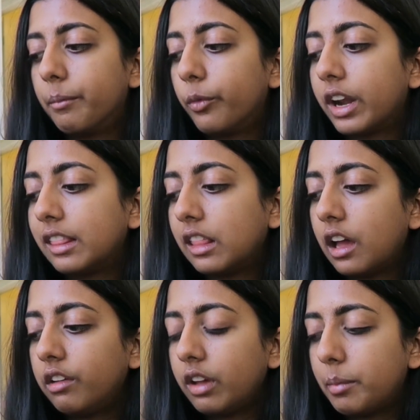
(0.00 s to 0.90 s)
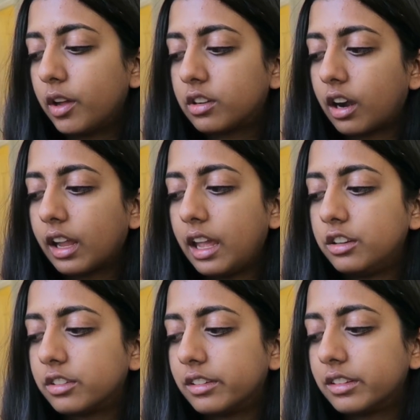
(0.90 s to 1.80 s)
What I love about Dark
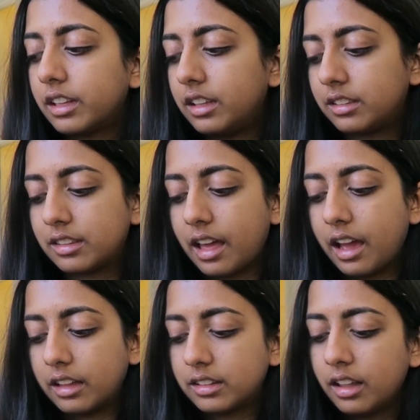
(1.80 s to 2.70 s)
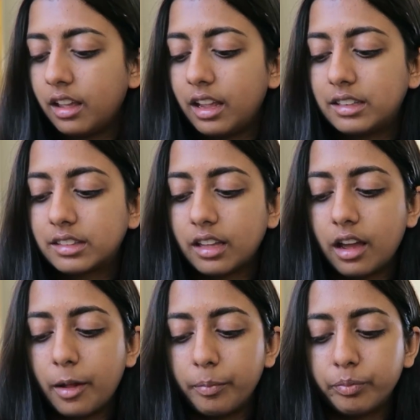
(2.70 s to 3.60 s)
Angels is that it's
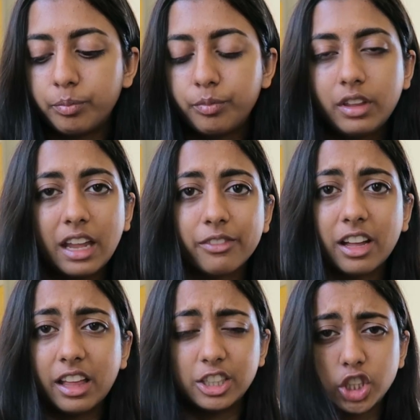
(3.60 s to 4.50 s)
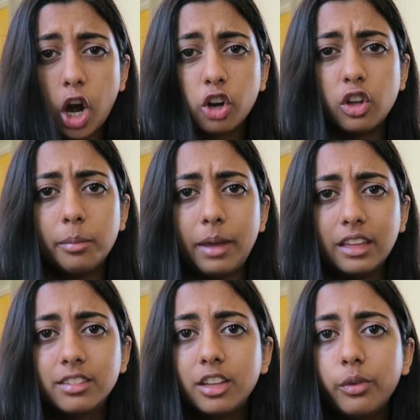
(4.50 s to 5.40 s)
kind of got like a charcoal
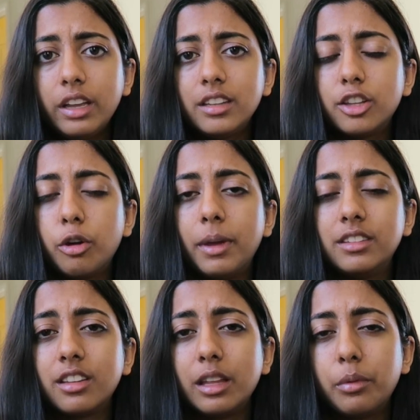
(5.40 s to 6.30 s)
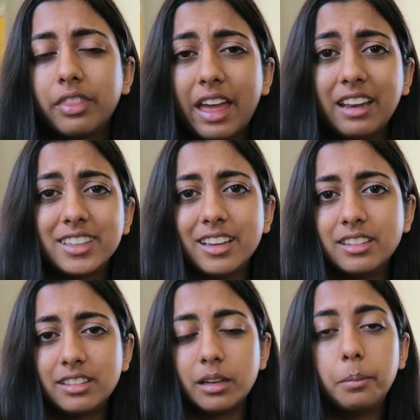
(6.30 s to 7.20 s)
base to it. So basically what that
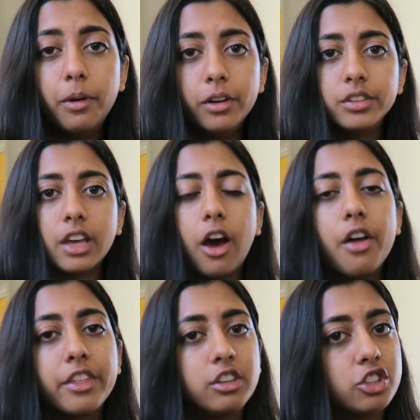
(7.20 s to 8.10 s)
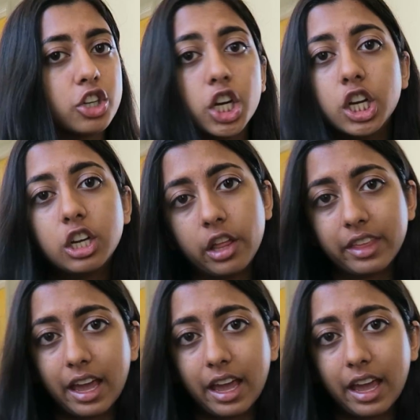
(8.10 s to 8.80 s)
does is it pulls out all the dirt and all the